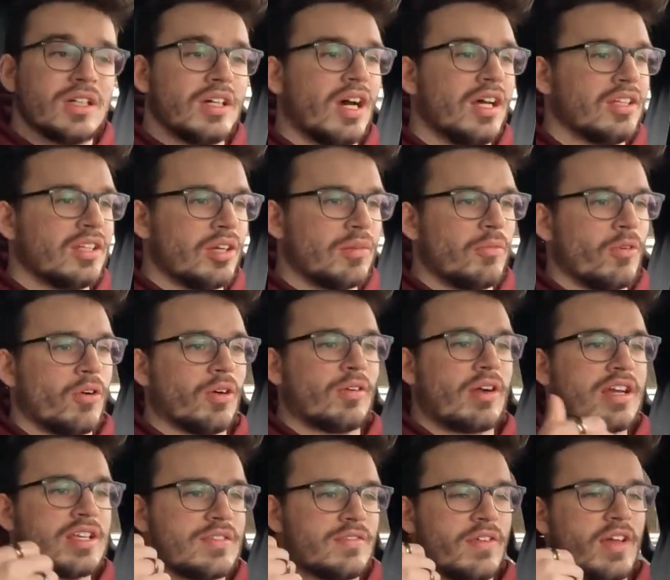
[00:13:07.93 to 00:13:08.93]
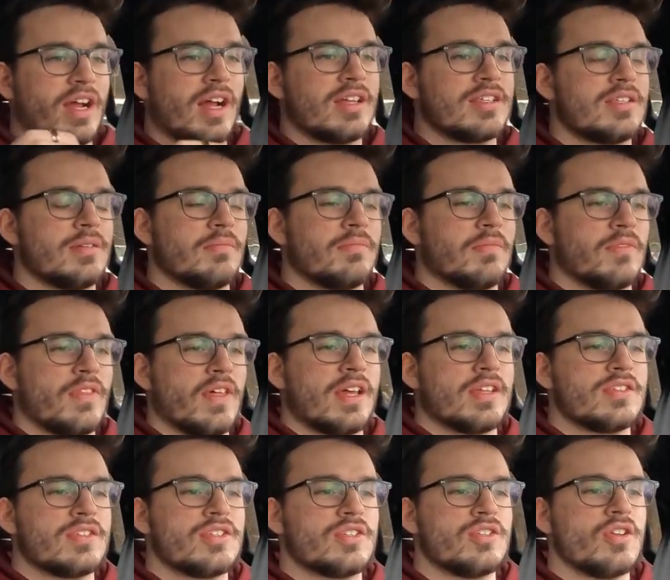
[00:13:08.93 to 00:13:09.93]
a little more aggressively. I got some of
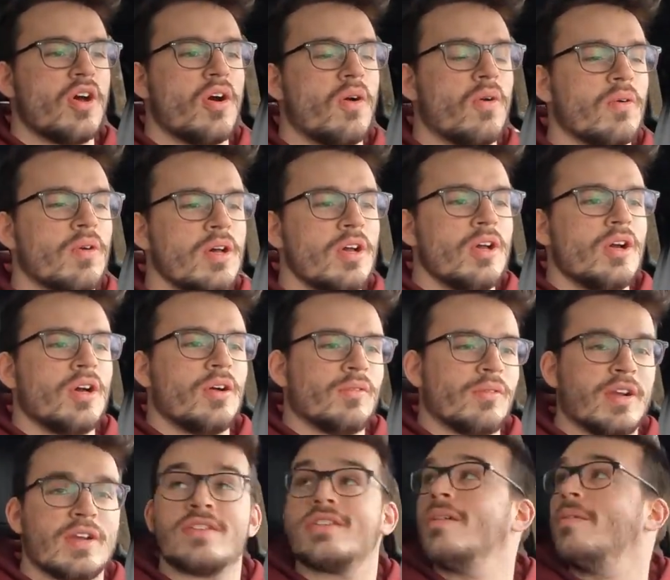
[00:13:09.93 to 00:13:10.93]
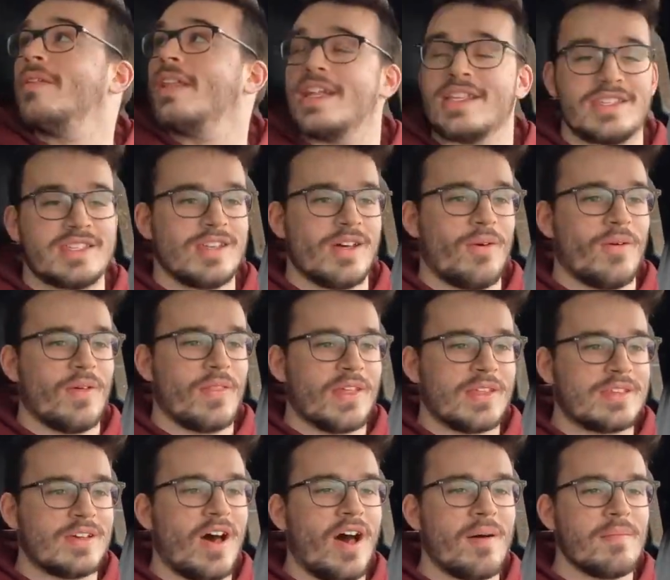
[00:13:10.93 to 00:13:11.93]
that snow, rid of some of that snow on the
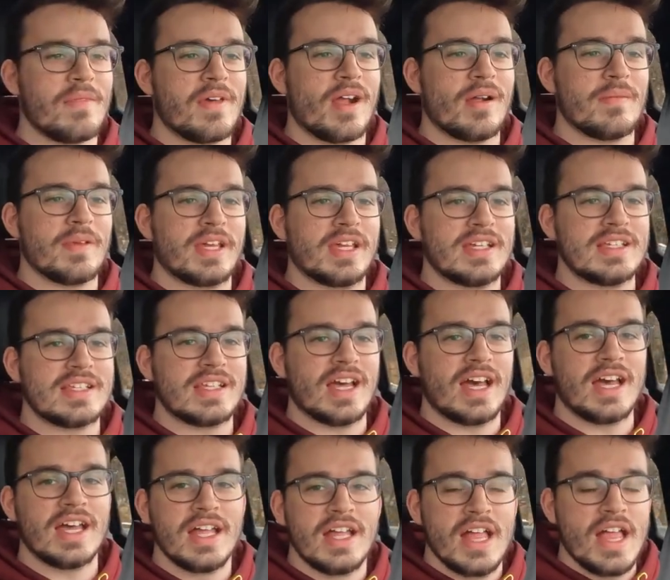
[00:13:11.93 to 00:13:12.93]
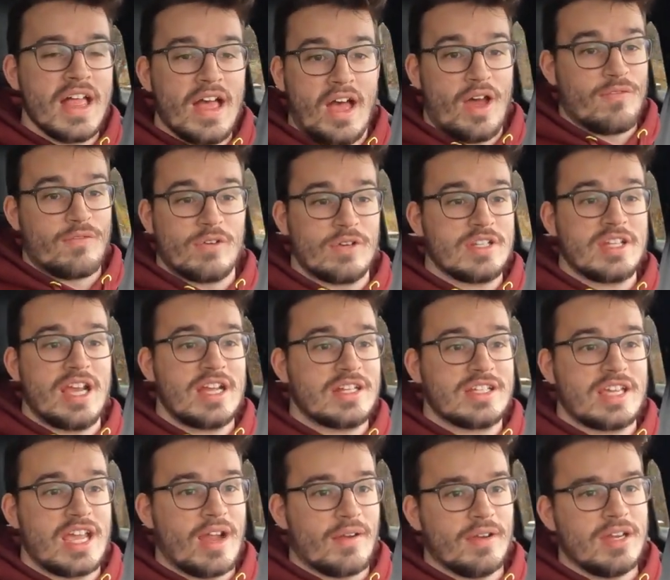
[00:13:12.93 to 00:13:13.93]
top there, because unfortunately I
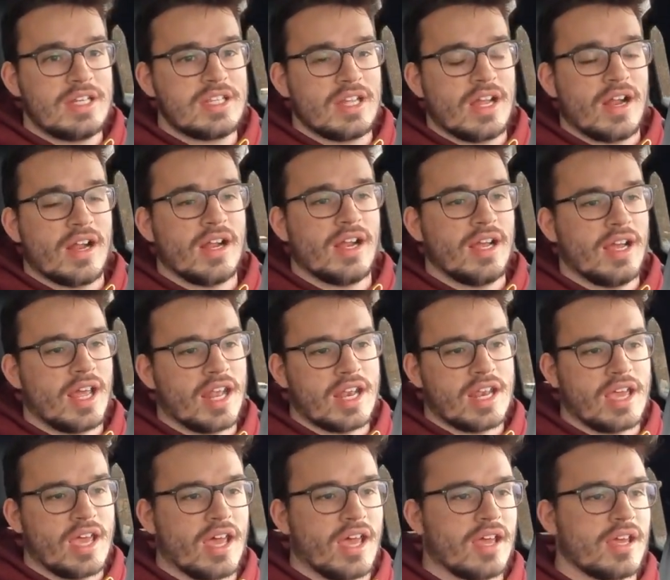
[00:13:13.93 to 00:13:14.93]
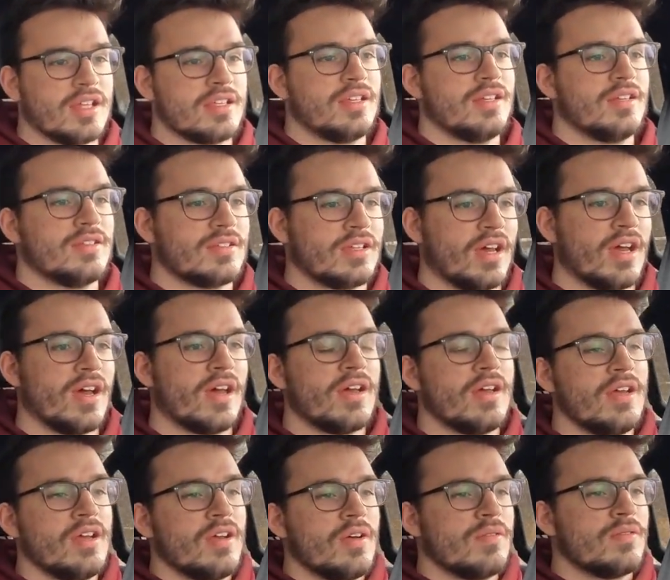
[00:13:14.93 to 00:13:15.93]
just can't reach there, and it
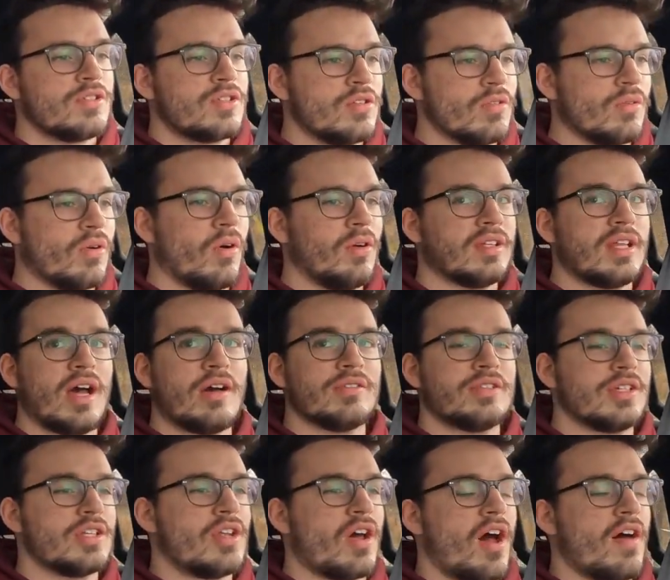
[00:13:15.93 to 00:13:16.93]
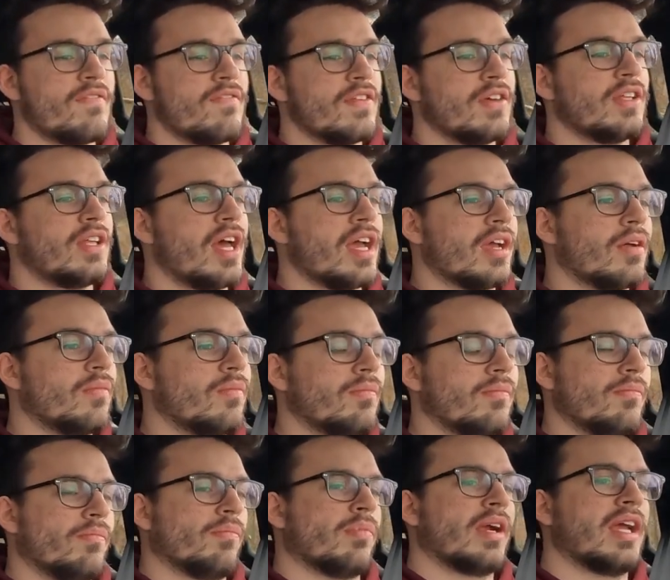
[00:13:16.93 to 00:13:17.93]
was too cold out, did not feel like
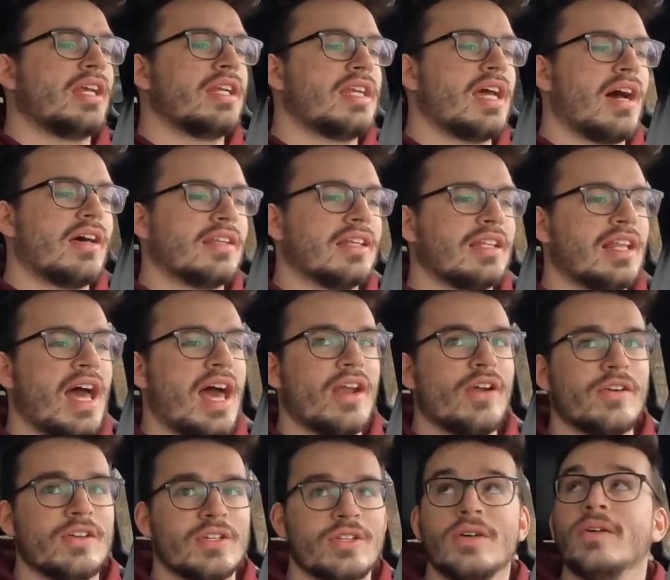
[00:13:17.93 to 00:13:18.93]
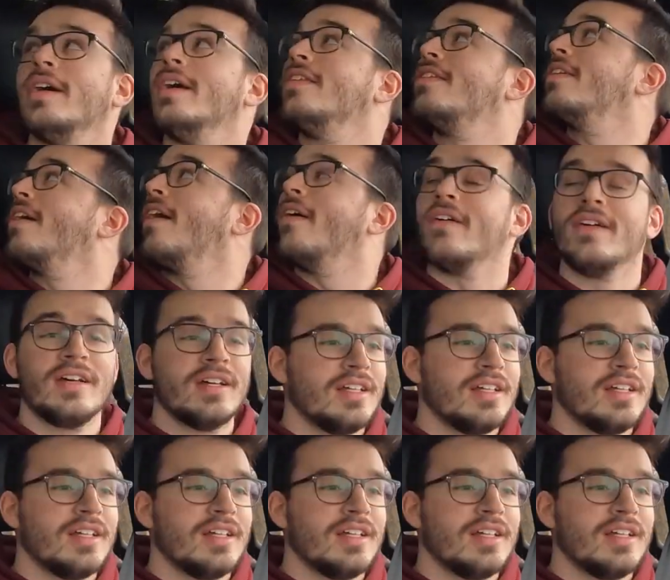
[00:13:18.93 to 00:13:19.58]
bringing down the ladder to do it, so